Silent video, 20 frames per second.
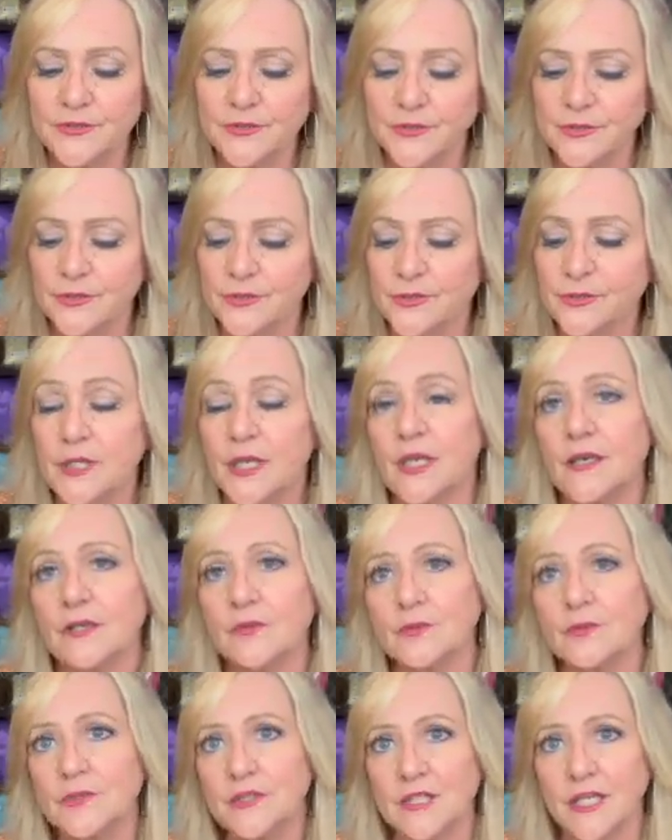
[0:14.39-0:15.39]
learn how
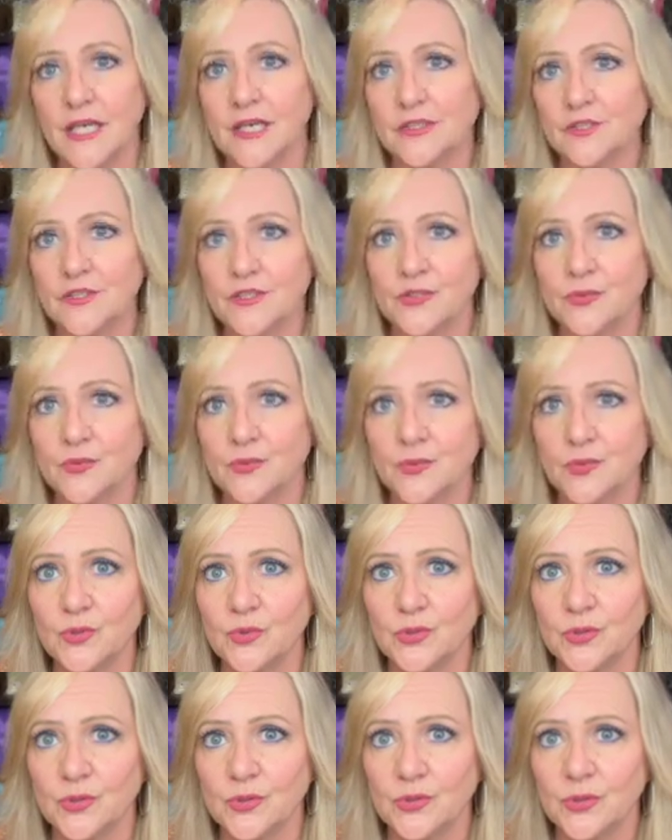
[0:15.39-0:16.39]
to attach the
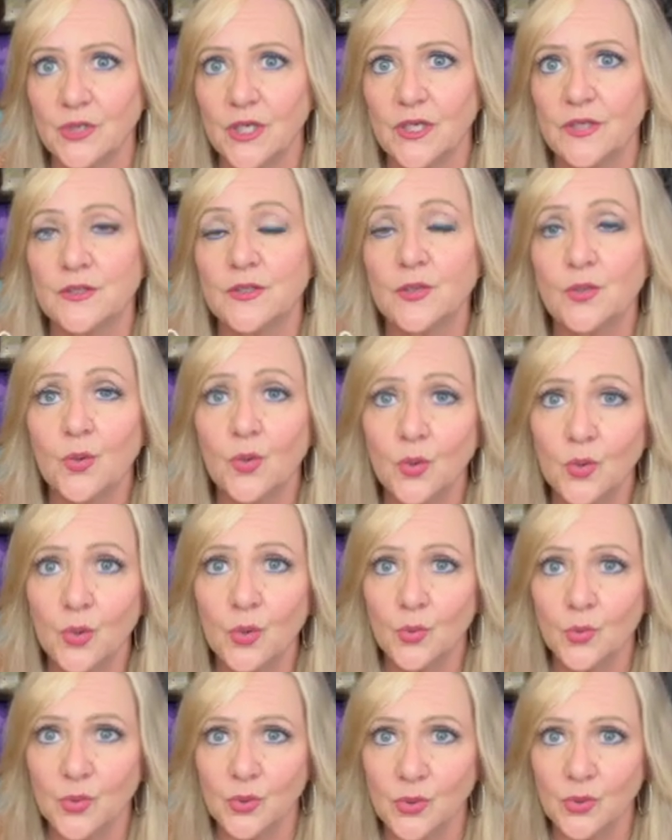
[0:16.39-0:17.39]
wool, the
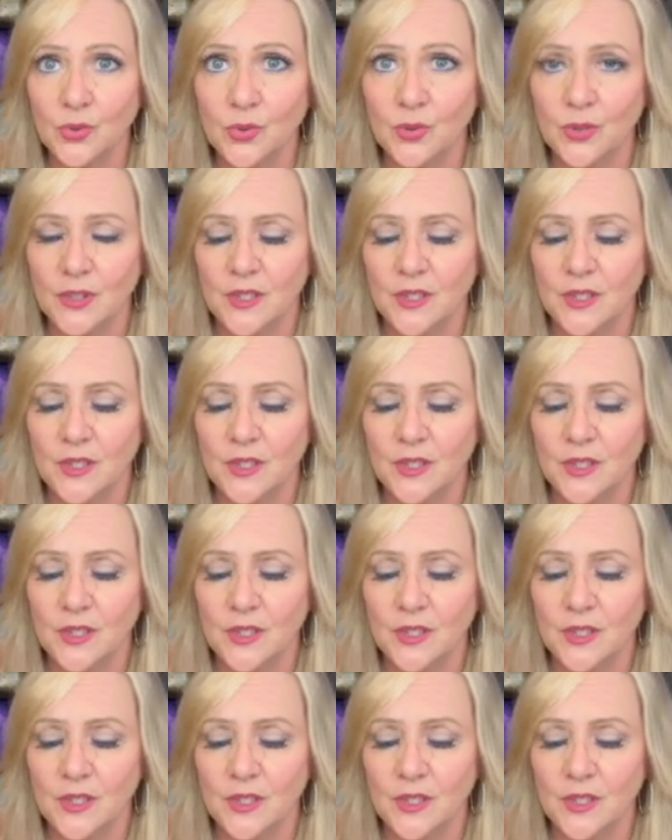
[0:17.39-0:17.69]
core wool,